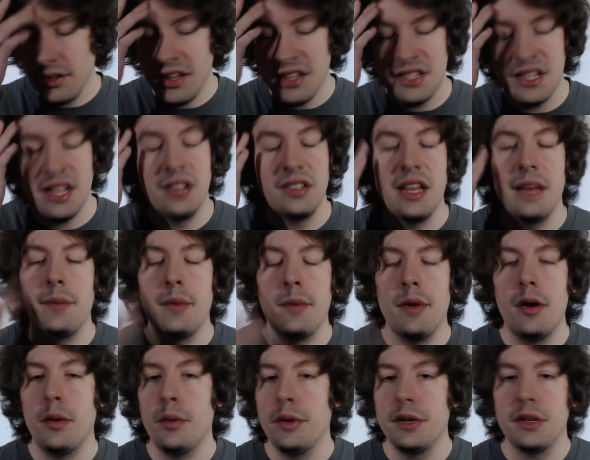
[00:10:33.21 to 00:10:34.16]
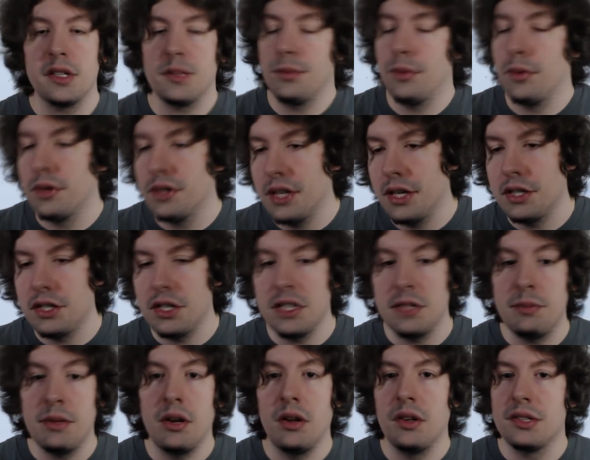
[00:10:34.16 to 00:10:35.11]
a Zelda MMO where you explore
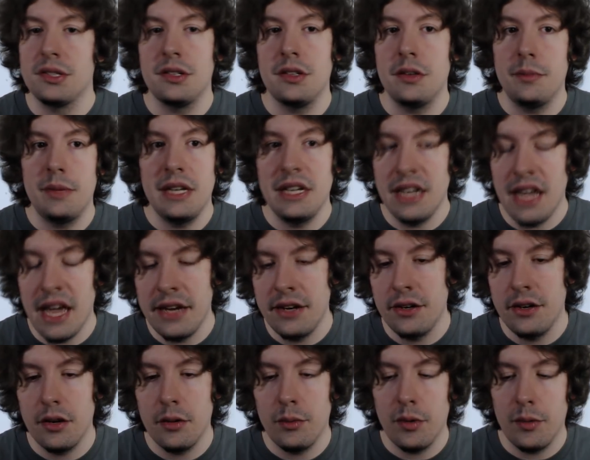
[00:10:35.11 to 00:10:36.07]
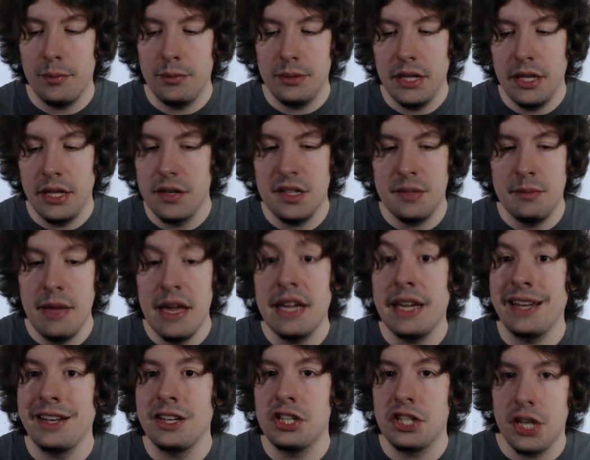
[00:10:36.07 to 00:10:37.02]
dungeons, but also there'd be an editor where players
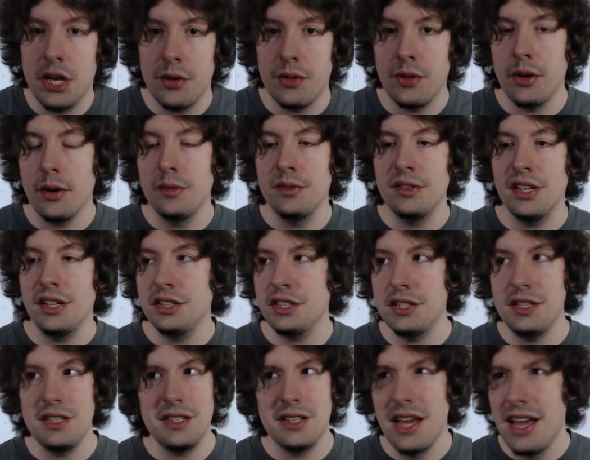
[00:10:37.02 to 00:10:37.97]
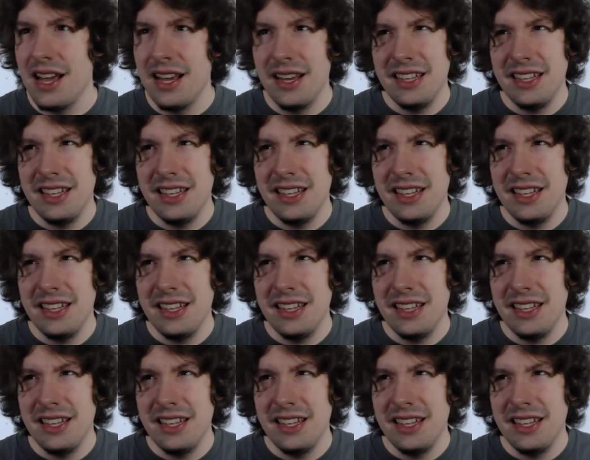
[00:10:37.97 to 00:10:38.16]
make and share their own dungeons.